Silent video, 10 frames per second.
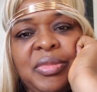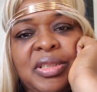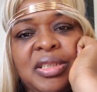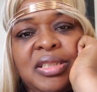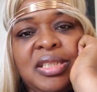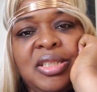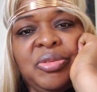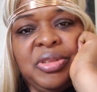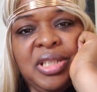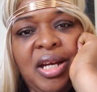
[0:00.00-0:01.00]
Since he's
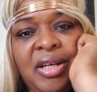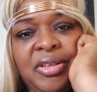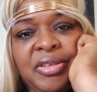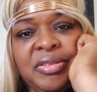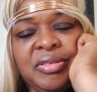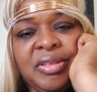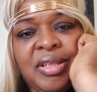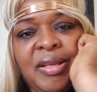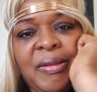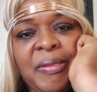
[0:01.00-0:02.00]
retired,
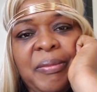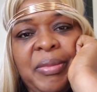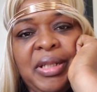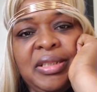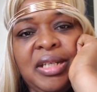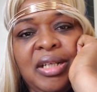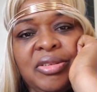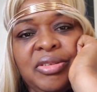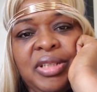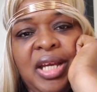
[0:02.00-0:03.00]
My
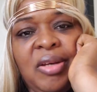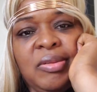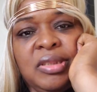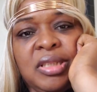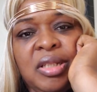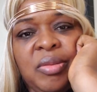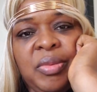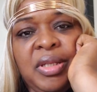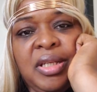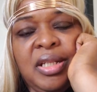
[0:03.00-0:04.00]
doctor now is telling
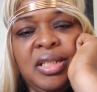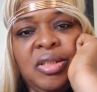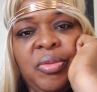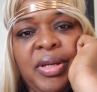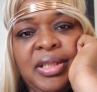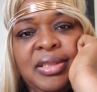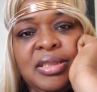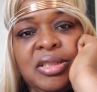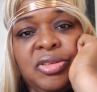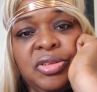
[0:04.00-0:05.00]
me I need to weigh at
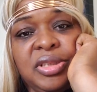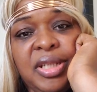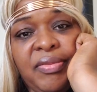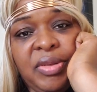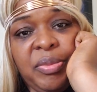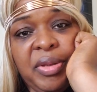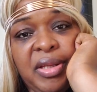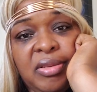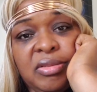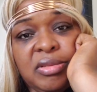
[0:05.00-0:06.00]
least 170
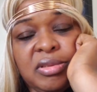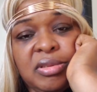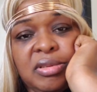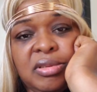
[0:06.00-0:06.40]
pounds.